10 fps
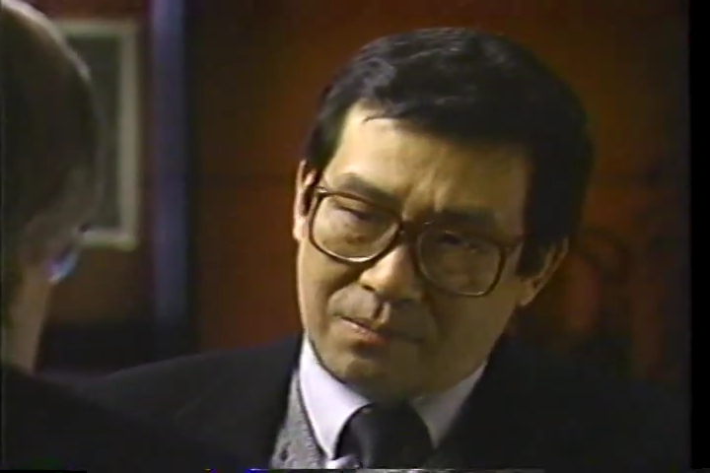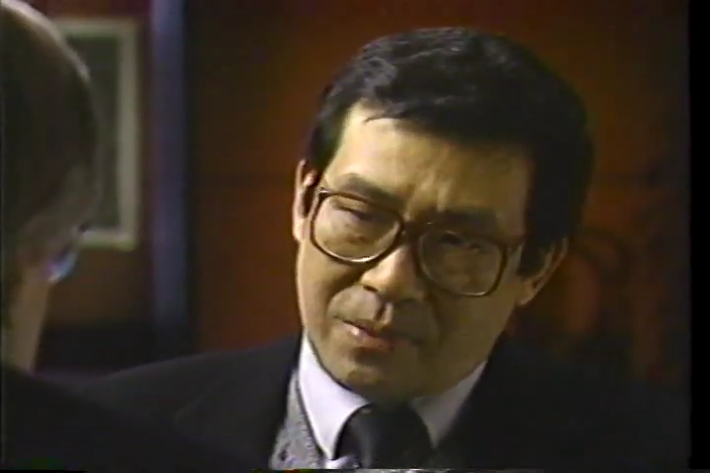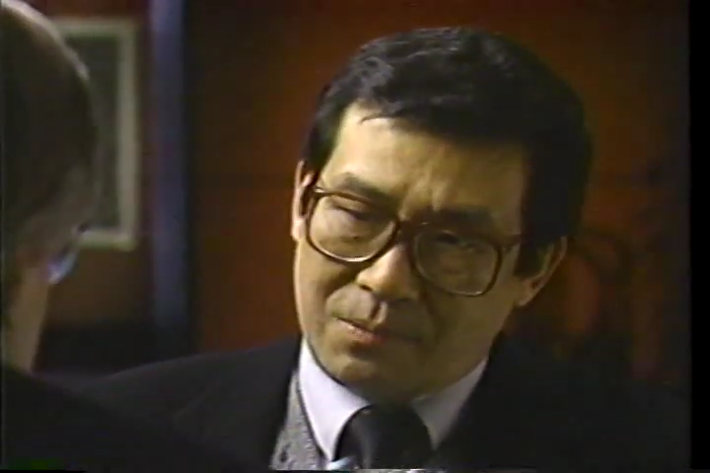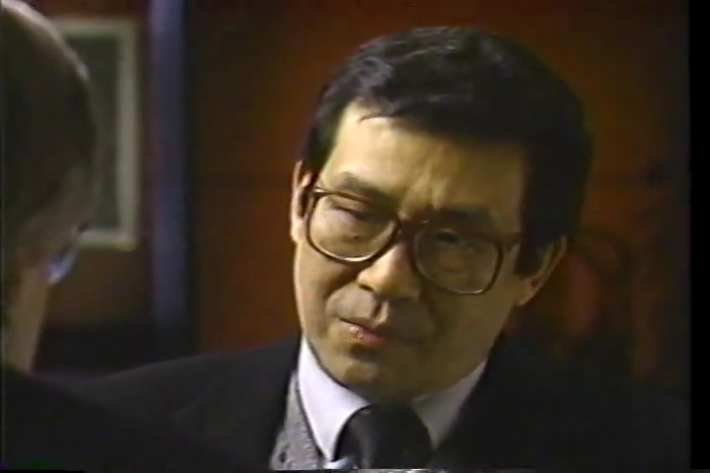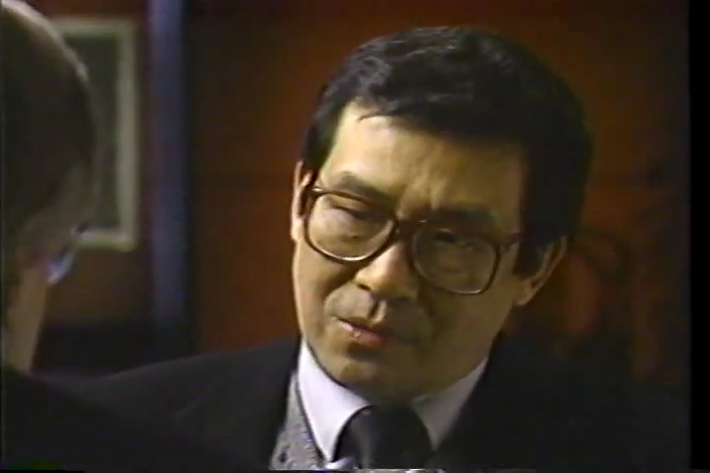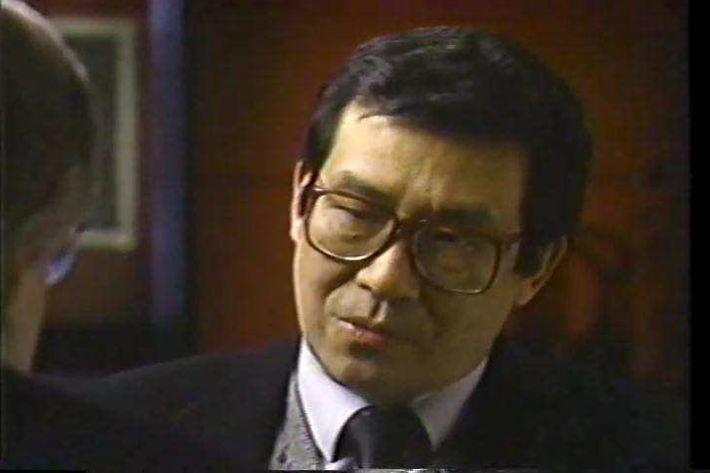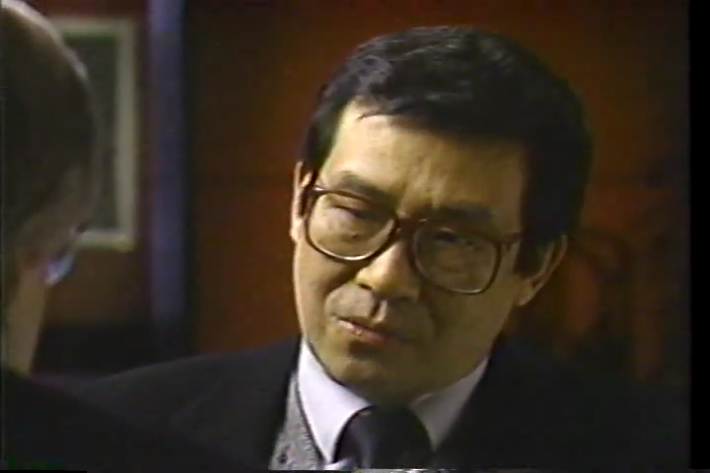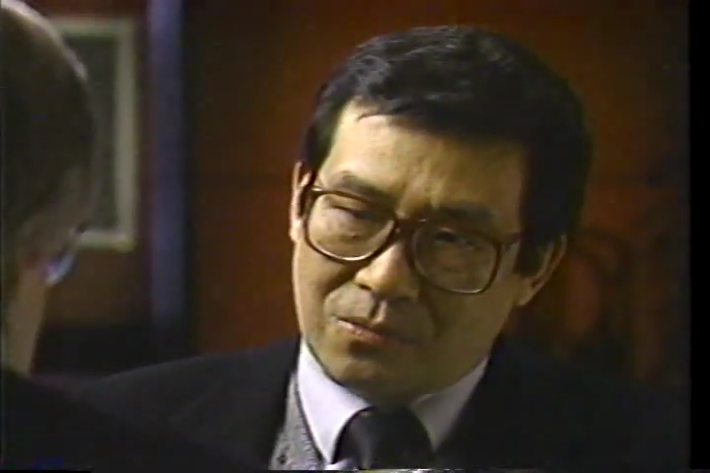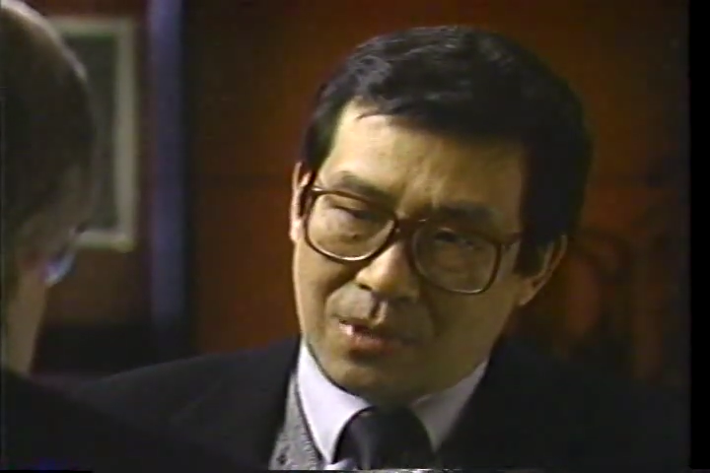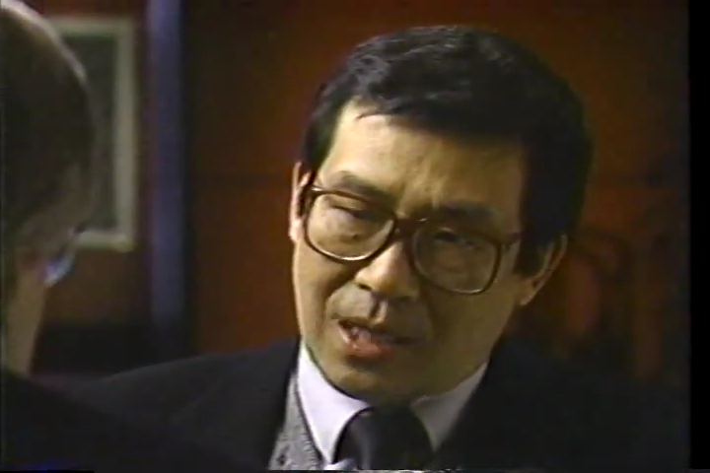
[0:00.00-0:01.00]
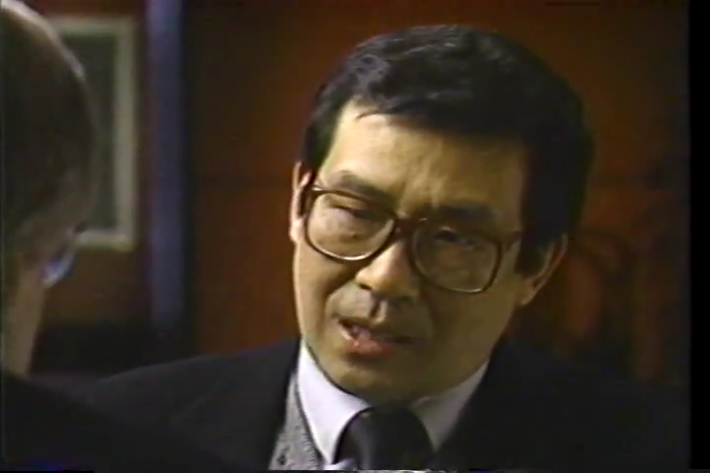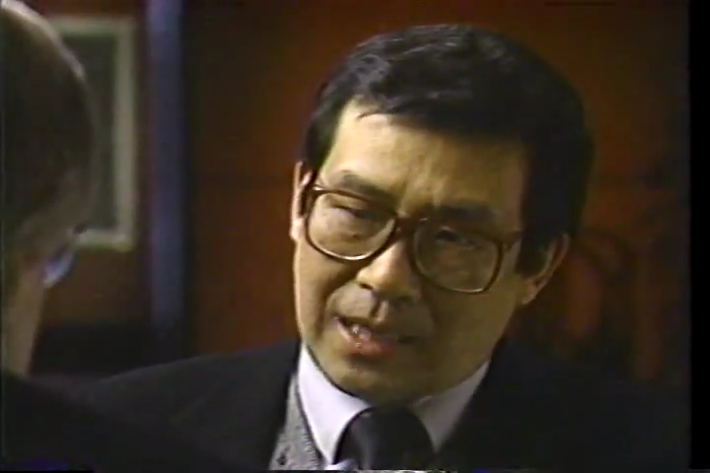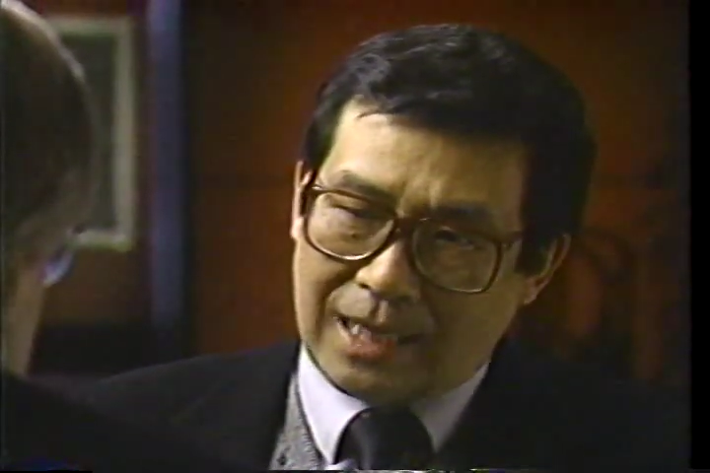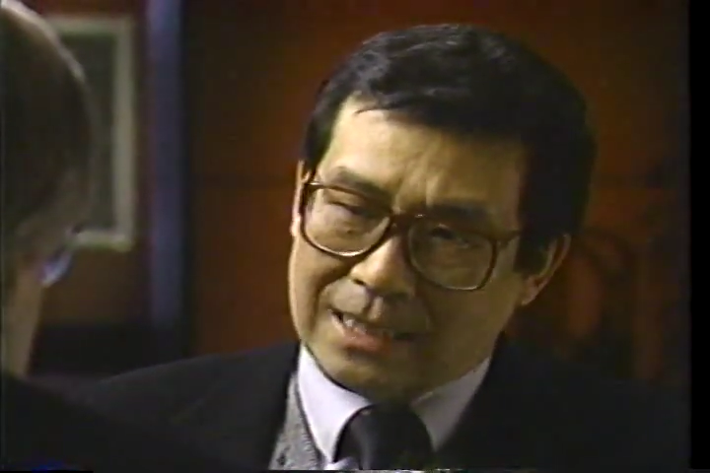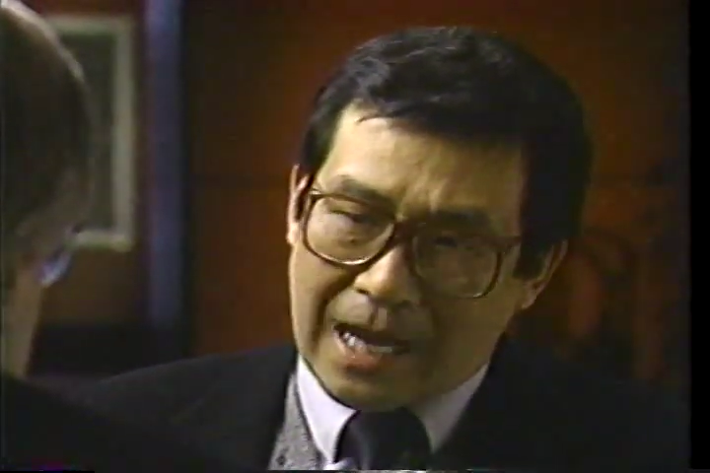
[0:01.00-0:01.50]
people who are
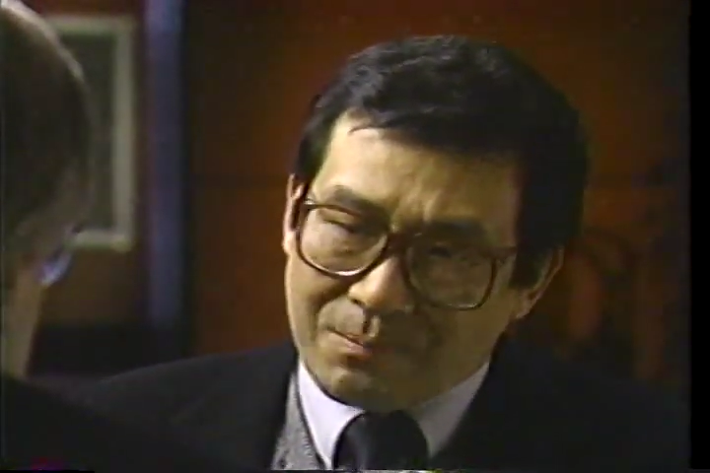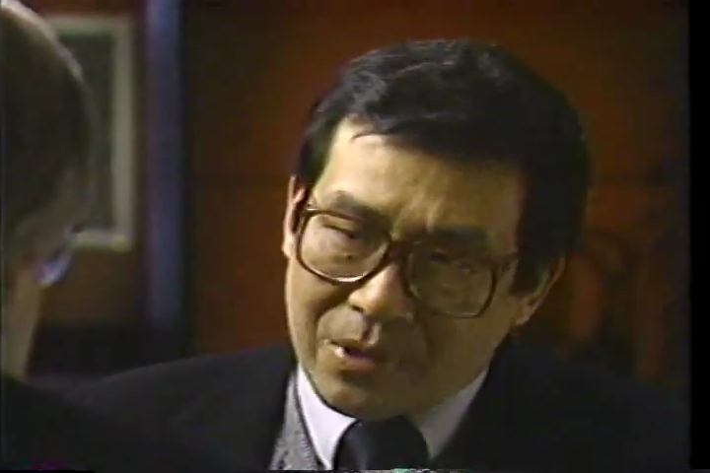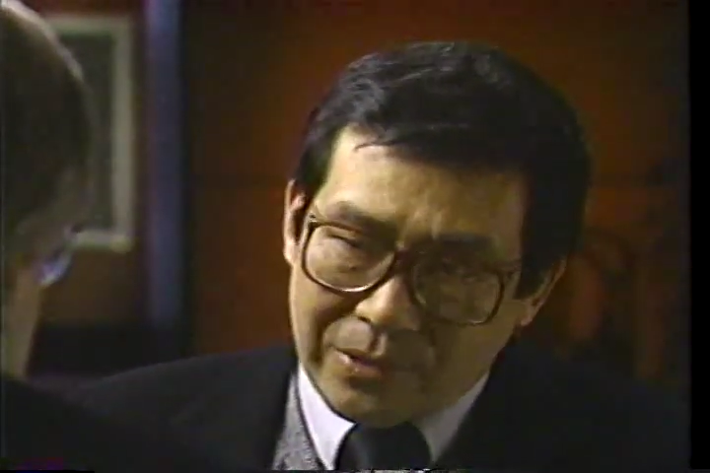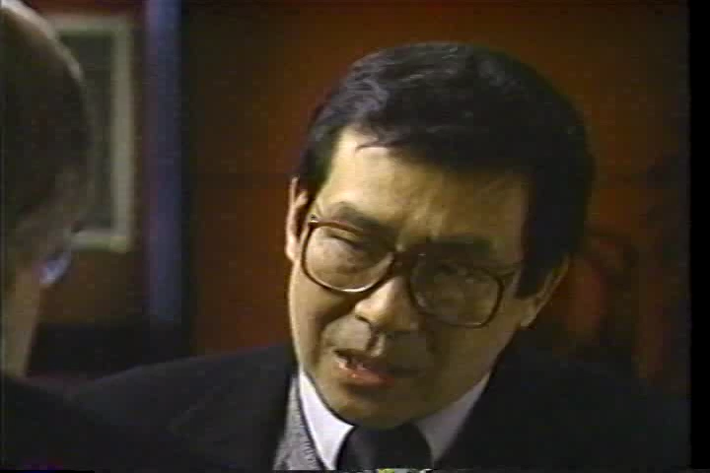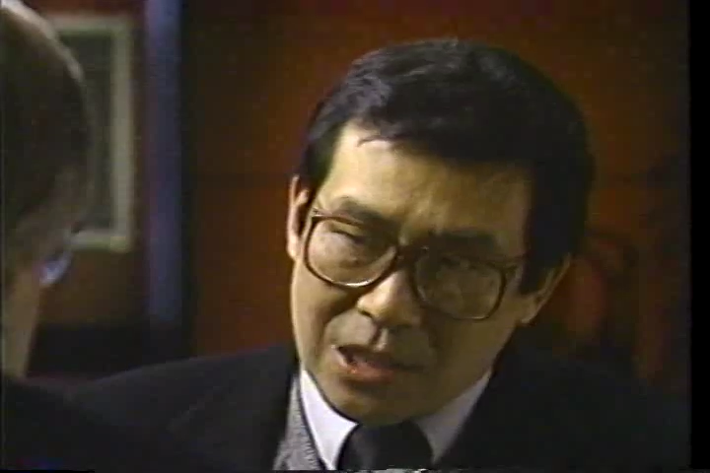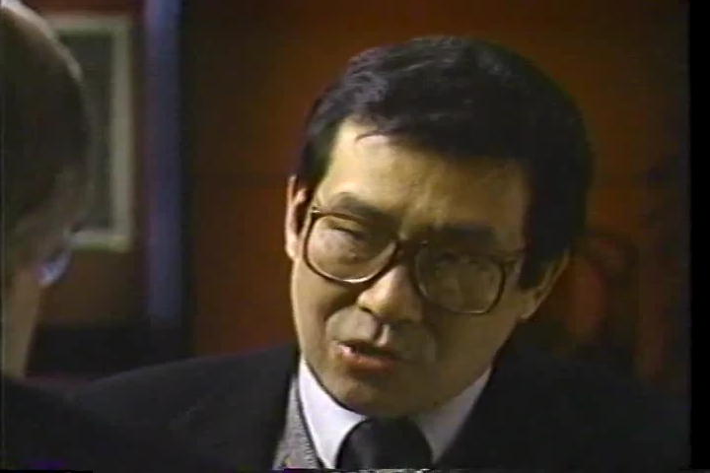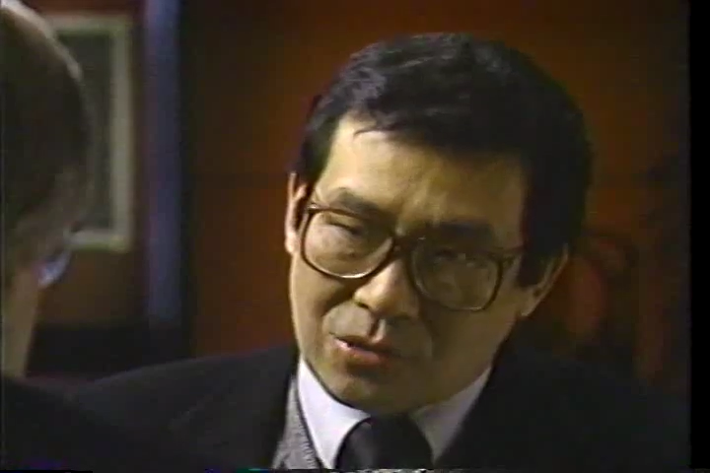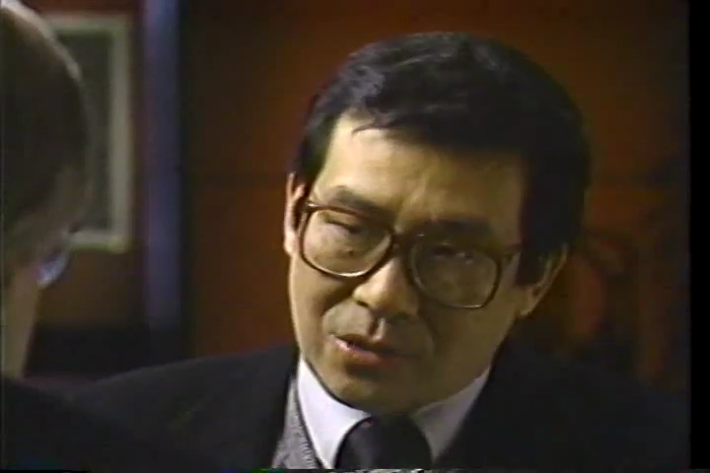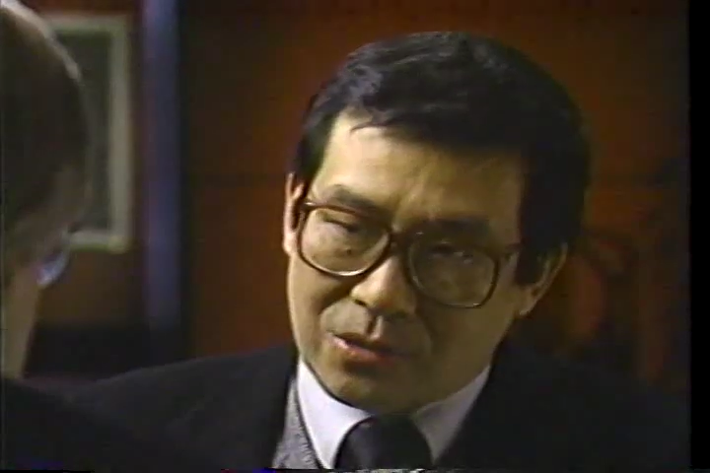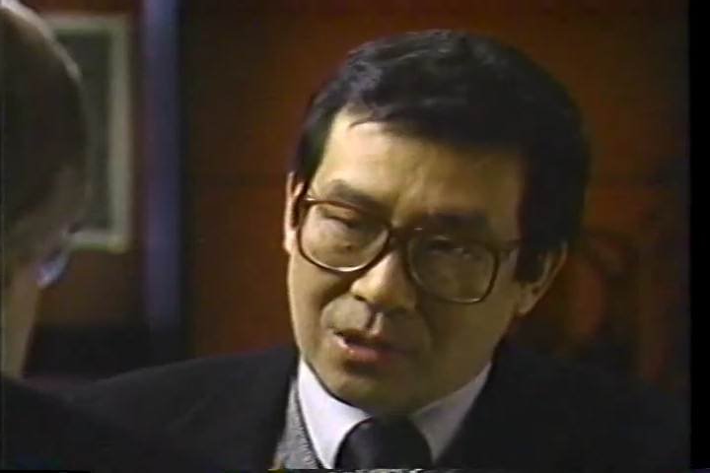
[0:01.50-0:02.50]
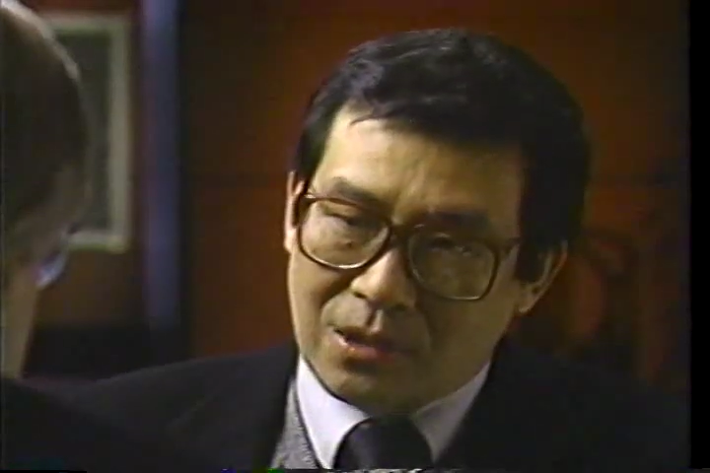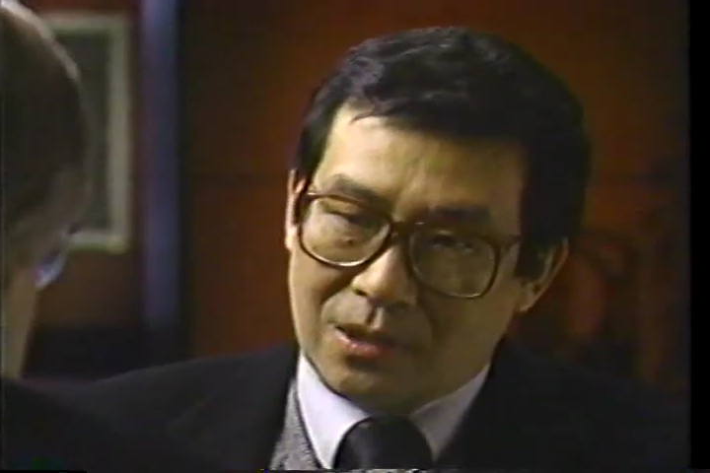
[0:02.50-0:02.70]
exemplary teachers